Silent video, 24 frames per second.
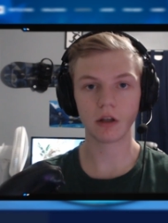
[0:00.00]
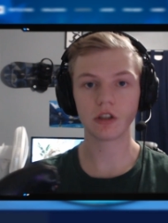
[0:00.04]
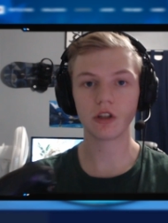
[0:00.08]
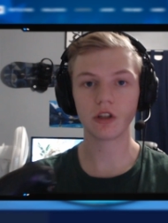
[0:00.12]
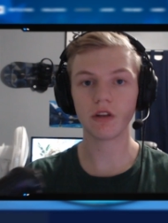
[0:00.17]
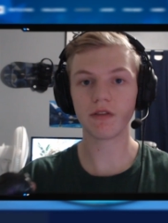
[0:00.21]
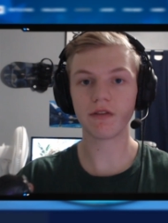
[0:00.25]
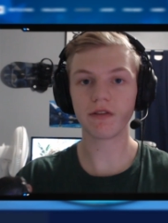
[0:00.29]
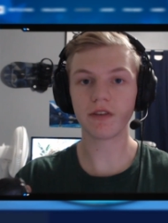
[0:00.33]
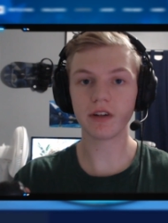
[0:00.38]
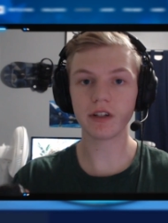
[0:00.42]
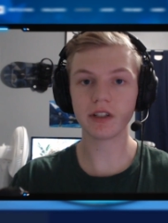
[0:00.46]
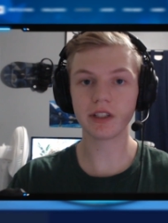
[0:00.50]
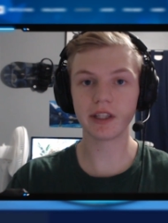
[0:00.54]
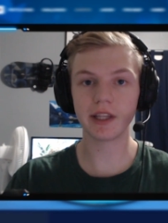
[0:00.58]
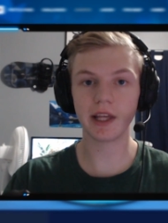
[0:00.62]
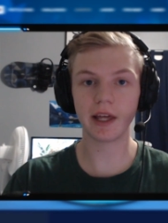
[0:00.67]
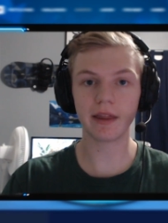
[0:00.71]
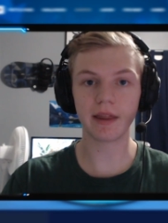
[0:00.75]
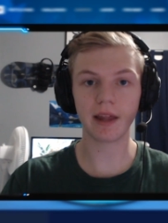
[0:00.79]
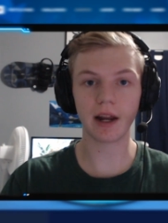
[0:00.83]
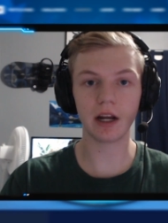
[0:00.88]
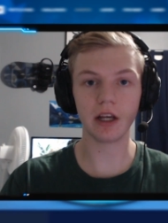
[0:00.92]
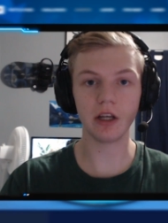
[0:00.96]
So the first
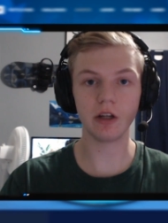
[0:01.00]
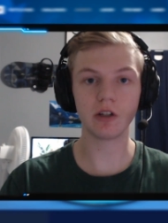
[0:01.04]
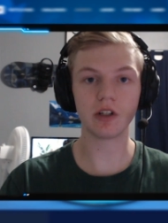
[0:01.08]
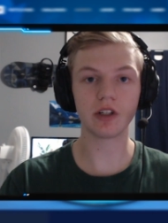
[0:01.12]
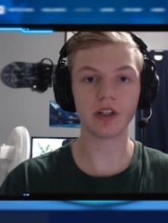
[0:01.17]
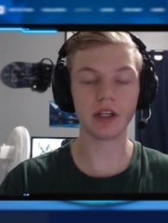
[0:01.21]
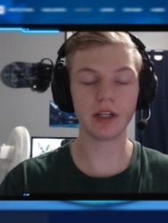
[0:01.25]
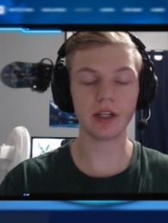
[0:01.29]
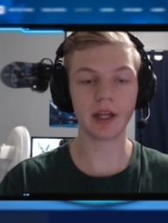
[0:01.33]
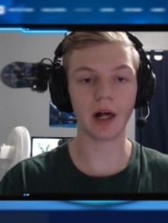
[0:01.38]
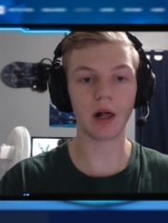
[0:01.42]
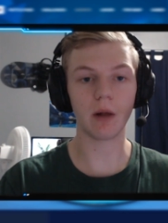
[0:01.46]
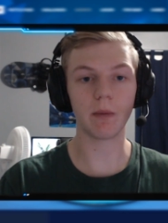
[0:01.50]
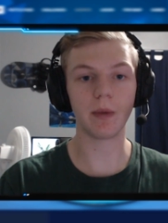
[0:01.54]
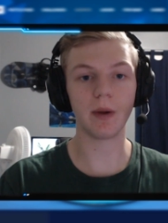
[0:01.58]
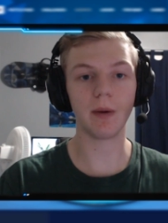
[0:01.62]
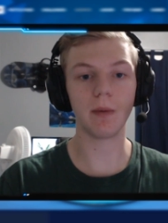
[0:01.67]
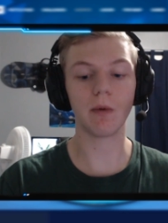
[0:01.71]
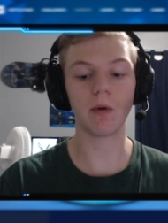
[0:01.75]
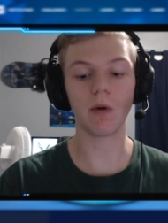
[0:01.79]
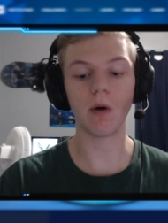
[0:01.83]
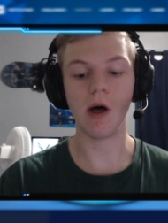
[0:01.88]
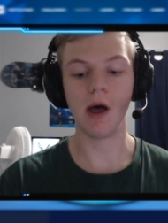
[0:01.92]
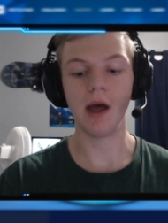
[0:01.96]
thing that I usually tell
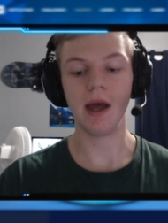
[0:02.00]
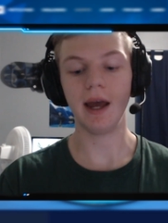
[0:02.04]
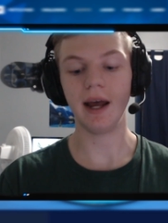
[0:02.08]
people